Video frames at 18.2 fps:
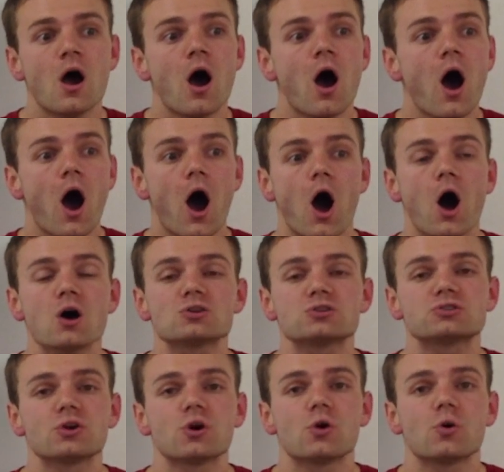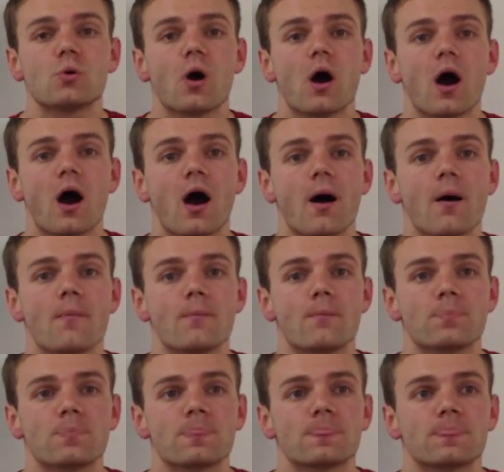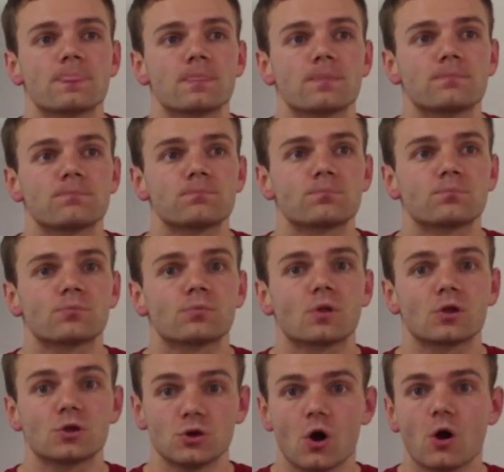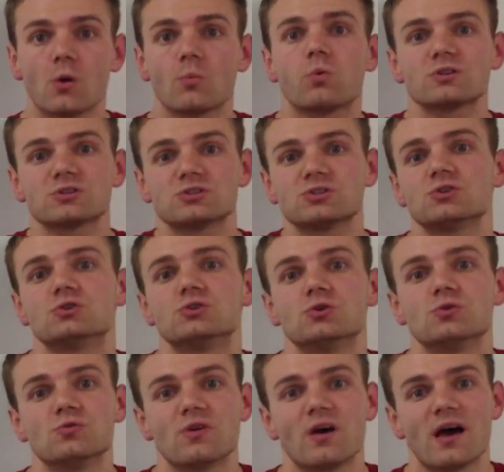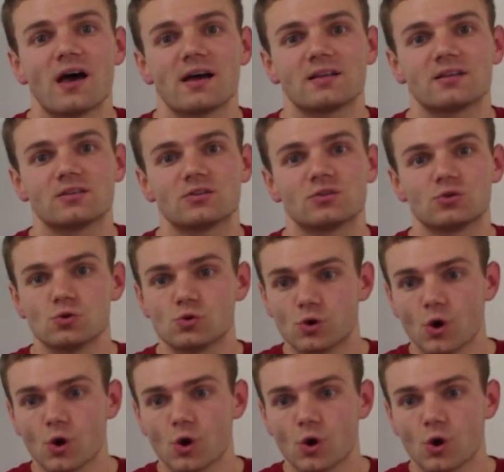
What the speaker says: Also, and once you do that, you go